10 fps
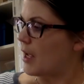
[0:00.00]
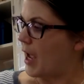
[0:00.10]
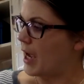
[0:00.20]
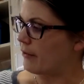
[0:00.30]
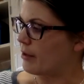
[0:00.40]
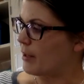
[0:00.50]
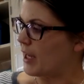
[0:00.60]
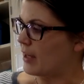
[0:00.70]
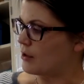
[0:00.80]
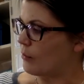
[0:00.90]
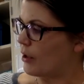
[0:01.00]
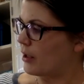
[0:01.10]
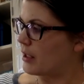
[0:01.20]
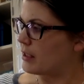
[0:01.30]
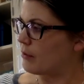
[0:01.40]
Henry began to work
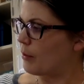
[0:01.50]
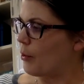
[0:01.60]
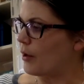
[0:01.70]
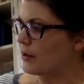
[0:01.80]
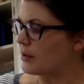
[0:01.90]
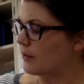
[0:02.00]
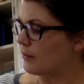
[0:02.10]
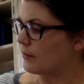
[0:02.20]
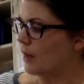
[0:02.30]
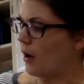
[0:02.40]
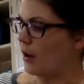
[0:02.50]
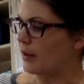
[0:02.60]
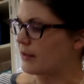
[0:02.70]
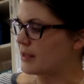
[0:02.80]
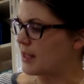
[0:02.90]
on his report. All
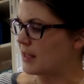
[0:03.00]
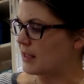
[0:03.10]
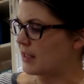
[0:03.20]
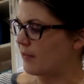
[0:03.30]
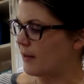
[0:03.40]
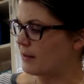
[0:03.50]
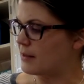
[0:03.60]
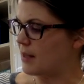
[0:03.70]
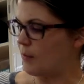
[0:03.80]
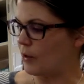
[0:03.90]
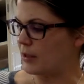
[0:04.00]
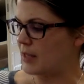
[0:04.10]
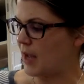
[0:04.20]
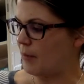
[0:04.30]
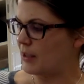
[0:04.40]
of a sudden, he felt someone
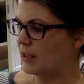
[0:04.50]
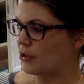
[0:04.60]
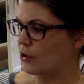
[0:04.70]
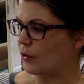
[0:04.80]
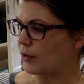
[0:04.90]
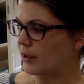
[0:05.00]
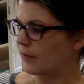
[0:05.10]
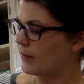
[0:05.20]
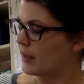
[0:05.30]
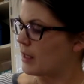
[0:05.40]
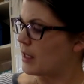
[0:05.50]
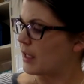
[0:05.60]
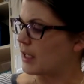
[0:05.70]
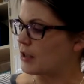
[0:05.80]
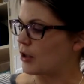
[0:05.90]
tapping his shoulder.
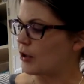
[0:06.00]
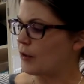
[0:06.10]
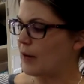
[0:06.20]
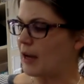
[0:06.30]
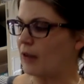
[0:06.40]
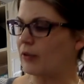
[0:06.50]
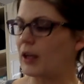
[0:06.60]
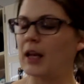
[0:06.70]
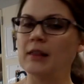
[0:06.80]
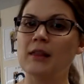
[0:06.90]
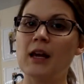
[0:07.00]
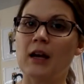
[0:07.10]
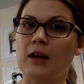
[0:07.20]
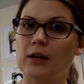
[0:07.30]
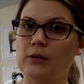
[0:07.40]
He turned around, and
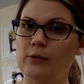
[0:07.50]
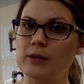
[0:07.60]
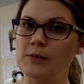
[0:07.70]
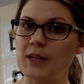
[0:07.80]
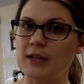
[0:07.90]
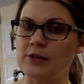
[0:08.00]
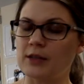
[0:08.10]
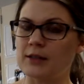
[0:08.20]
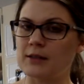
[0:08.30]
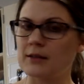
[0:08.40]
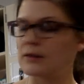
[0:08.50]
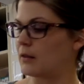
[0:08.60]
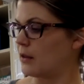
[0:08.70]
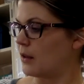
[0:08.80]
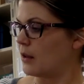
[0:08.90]
there was Beatrice.
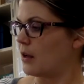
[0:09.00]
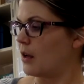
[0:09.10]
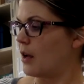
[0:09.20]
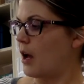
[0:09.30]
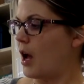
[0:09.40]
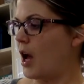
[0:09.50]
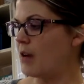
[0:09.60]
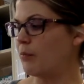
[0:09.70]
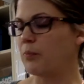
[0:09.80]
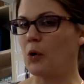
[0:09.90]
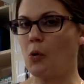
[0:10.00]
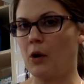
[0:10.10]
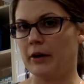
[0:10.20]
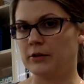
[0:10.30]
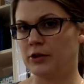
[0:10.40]
I'm
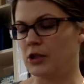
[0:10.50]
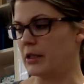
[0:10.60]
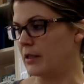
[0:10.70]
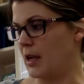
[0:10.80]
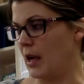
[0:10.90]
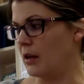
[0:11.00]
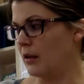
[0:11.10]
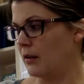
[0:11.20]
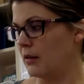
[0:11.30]
bored, she said.